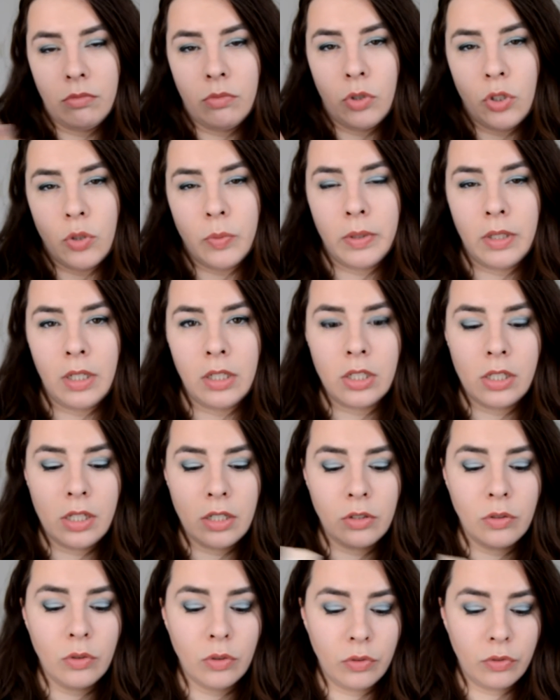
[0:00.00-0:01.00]
which potentially
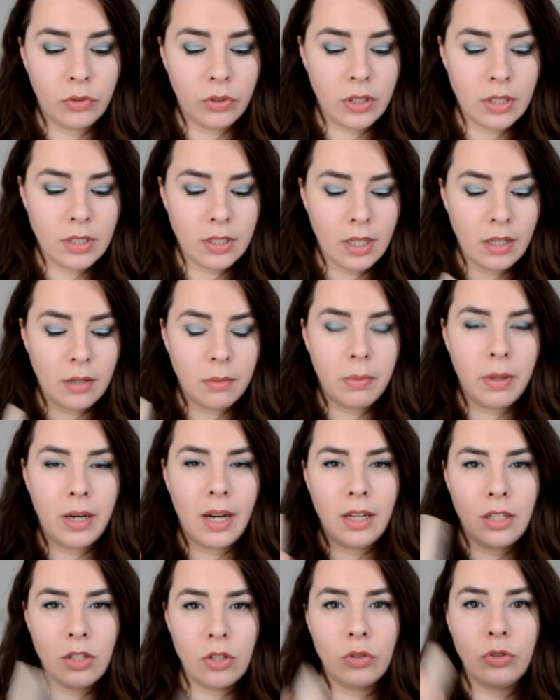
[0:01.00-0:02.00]
is good for the skin, but
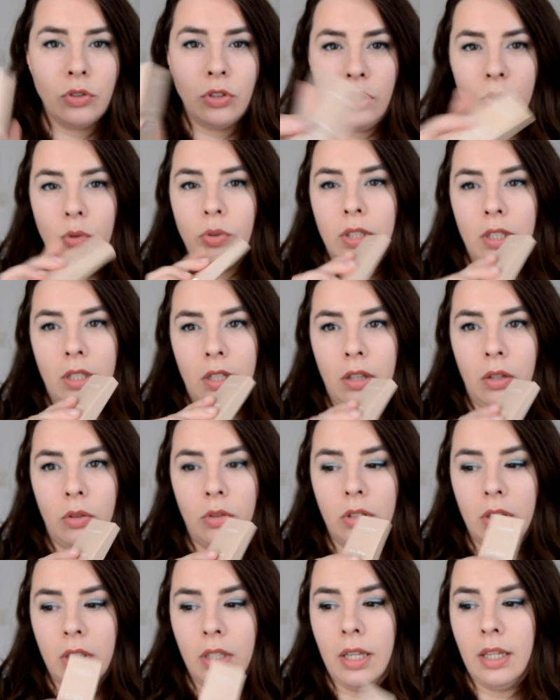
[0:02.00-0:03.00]
I don't use it a
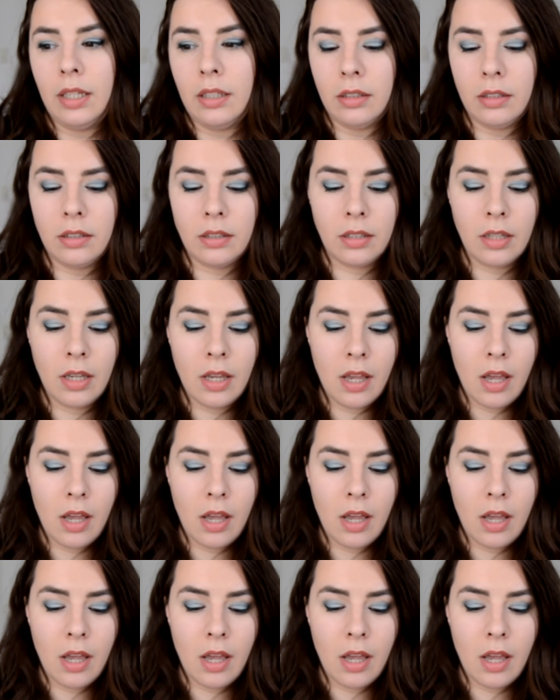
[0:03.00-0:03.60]
lot, and